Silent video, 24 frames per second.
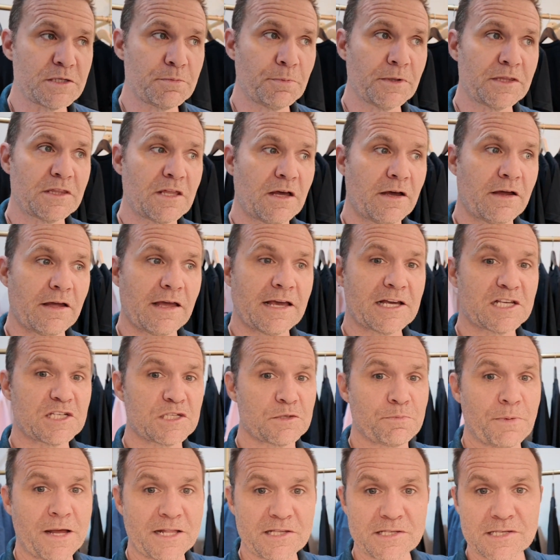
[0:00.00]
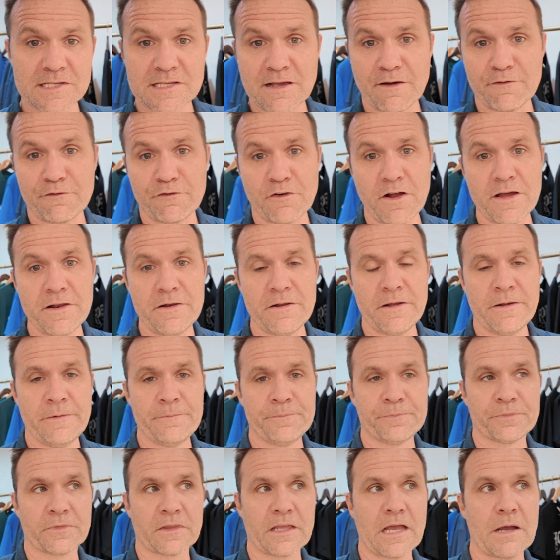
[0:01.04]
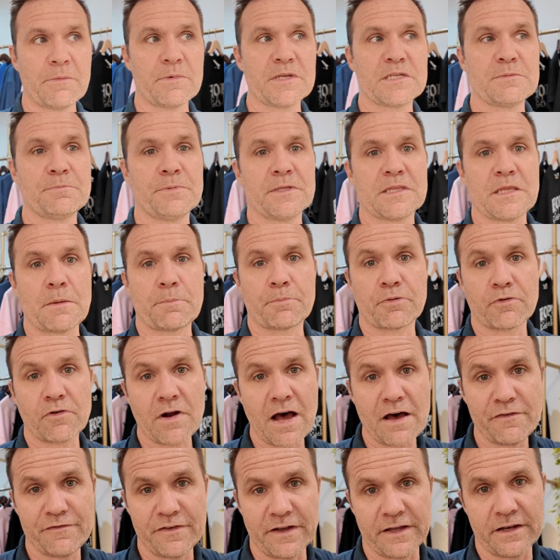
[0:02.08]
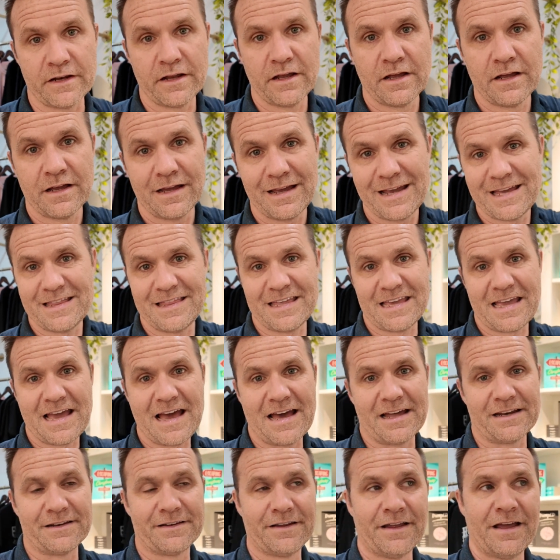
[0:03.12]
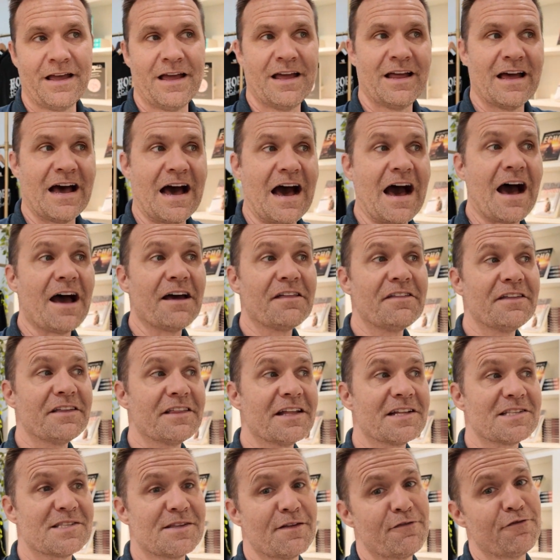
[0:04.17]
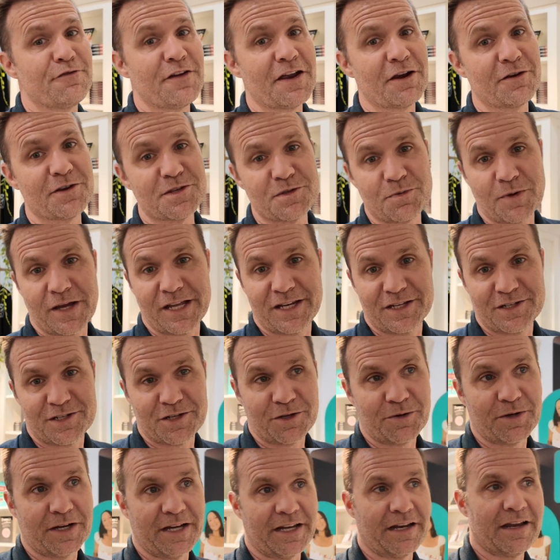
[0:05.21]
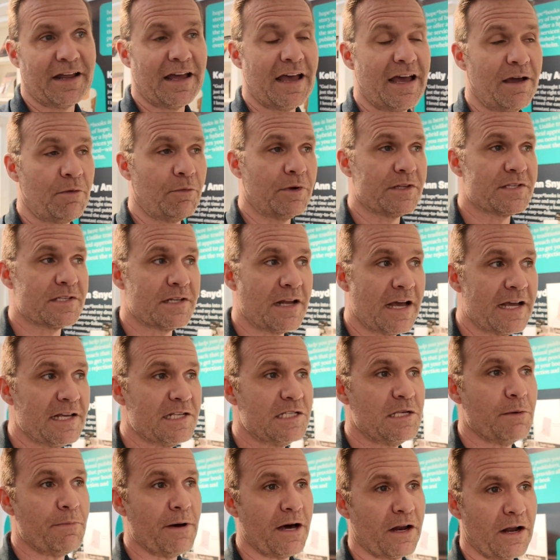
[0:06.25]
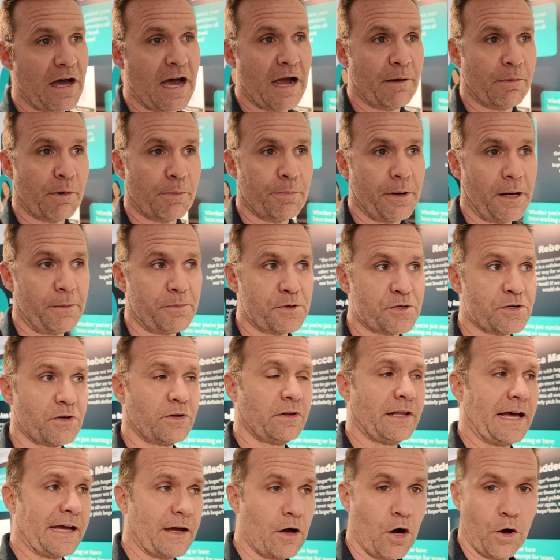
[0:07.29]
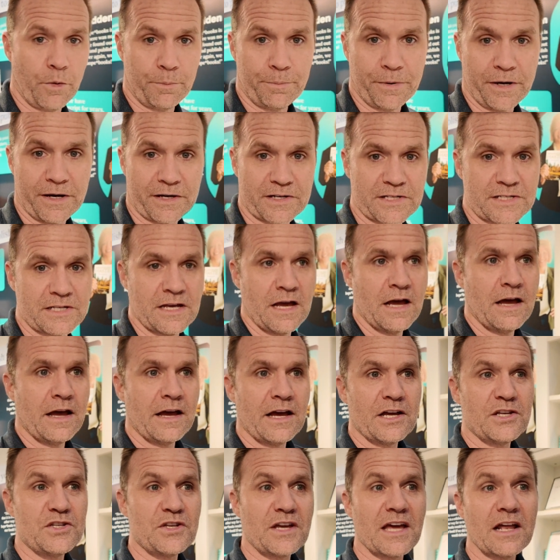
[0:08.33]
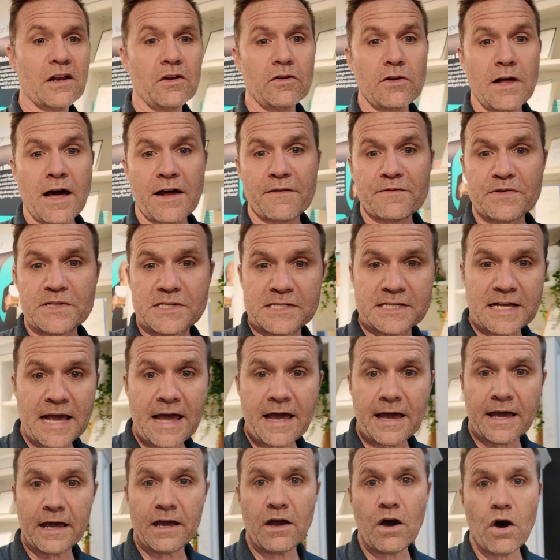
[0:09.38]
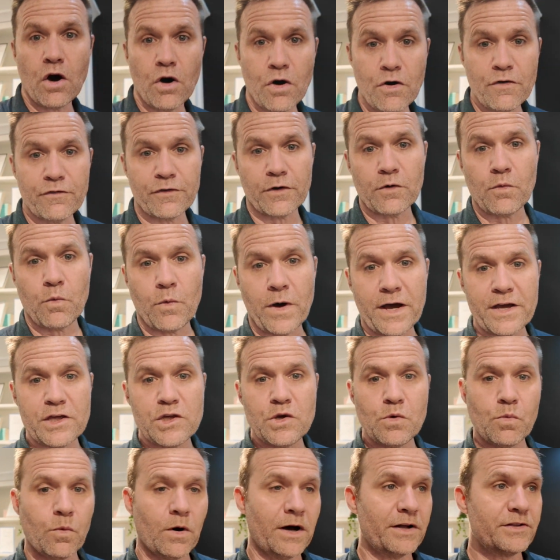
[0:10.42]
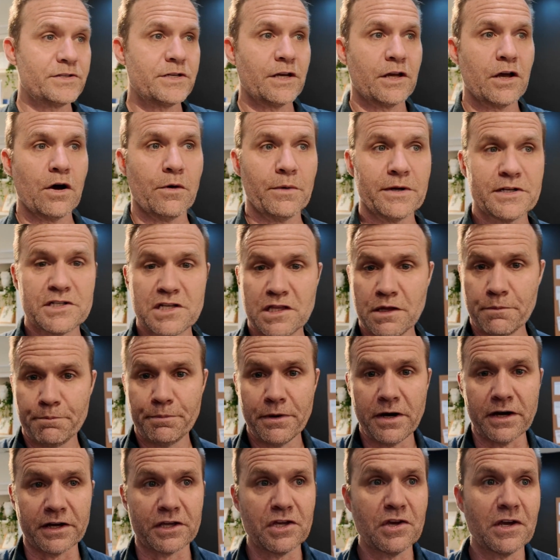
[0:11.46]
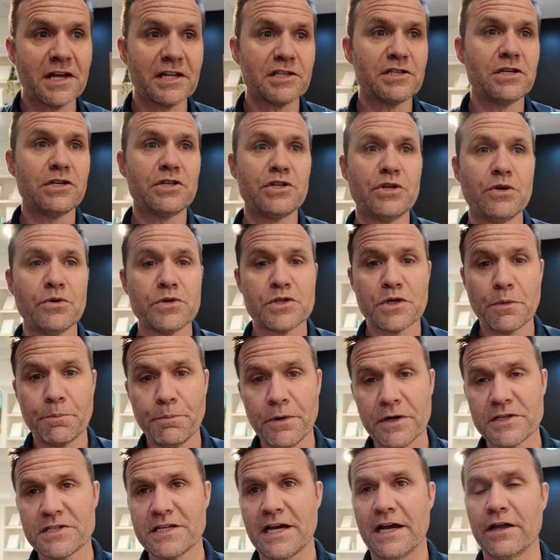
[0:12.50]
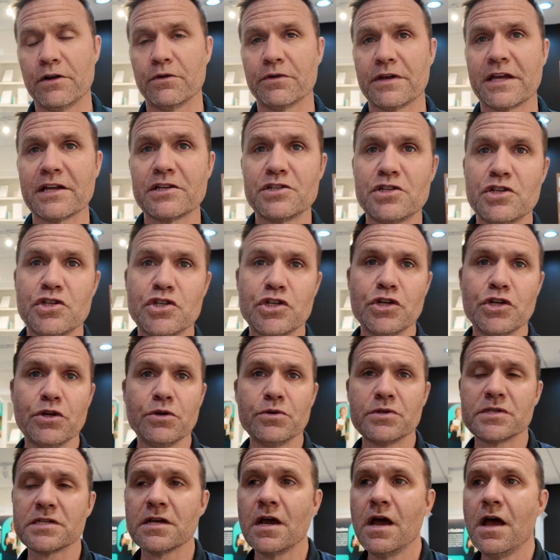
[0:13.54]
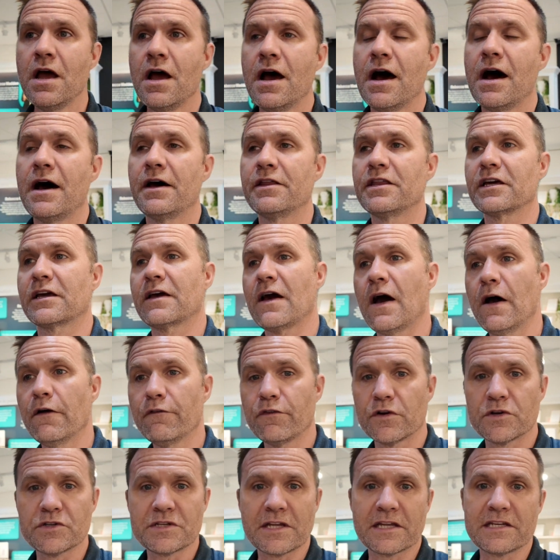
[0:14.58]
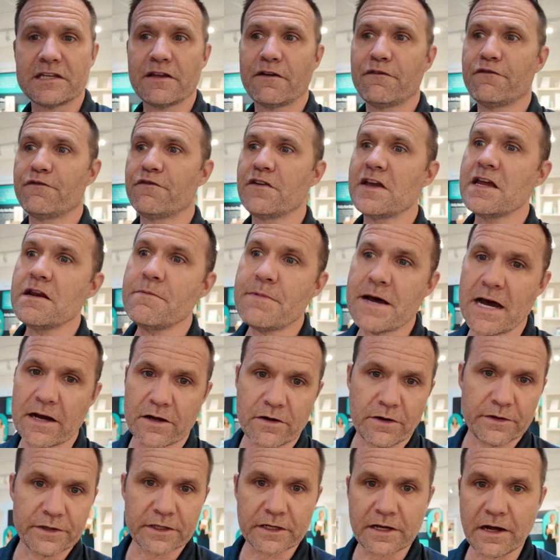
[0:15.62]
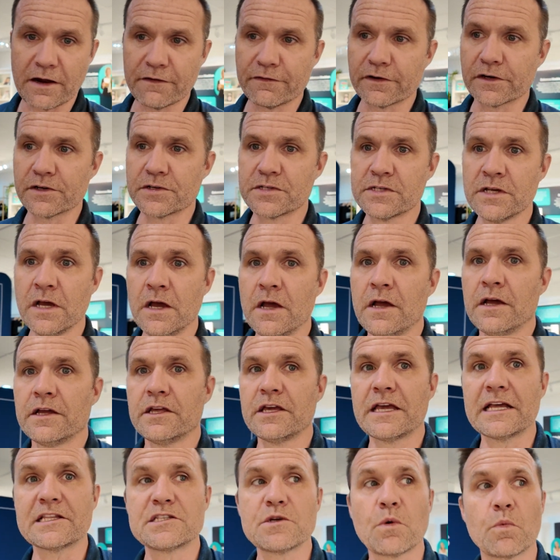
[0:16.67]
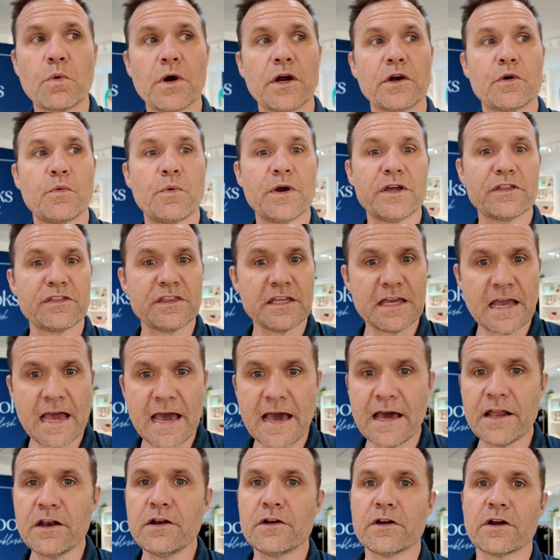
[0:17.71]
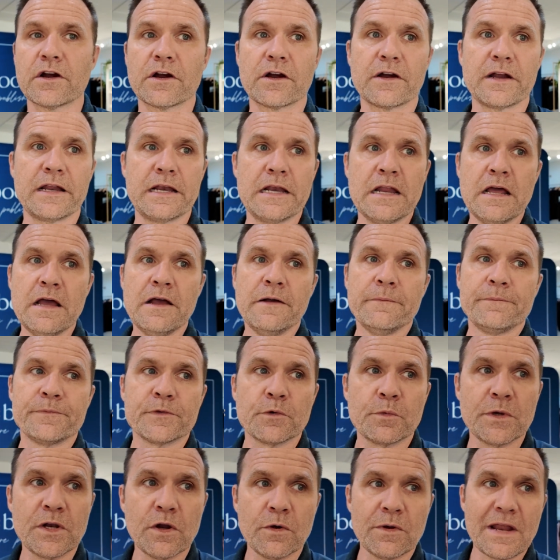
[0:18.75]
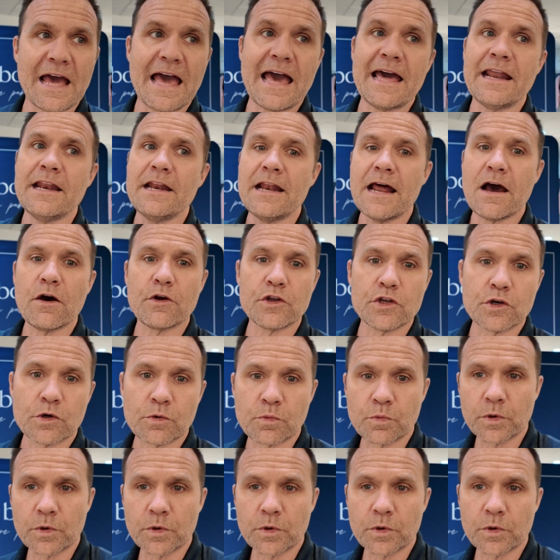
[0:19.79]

split the expenses up front and we split the profit in the end. I think that's the fairest way to do it. And what's nice about a hybrid publisher like Hope Books is you get a lot of say over what you want to go into the book. You get to choose your book title. You get to choose the covers. You get to give feedback on the covers. You get to work with the editor, and we don't edit out your